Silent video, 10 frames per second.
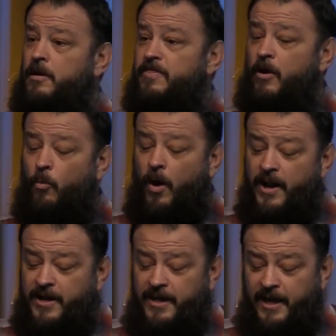They want
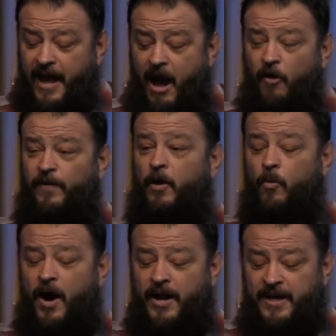to get out. They
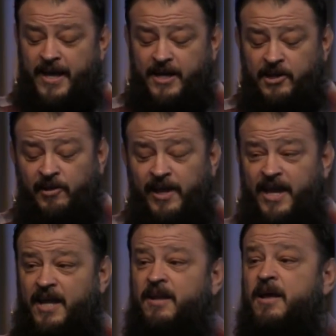want to get
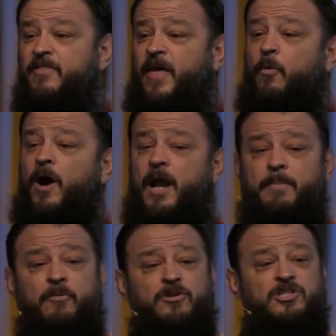clean. They want to be
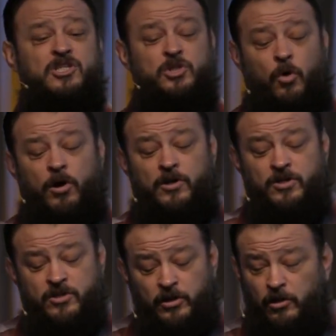restored to
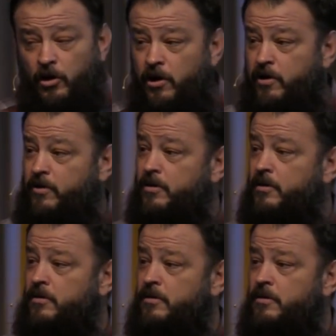the Lord.
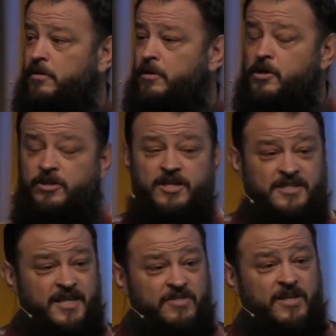Do you
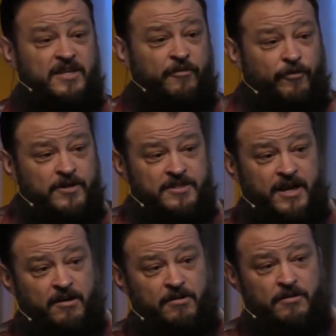see the difference there?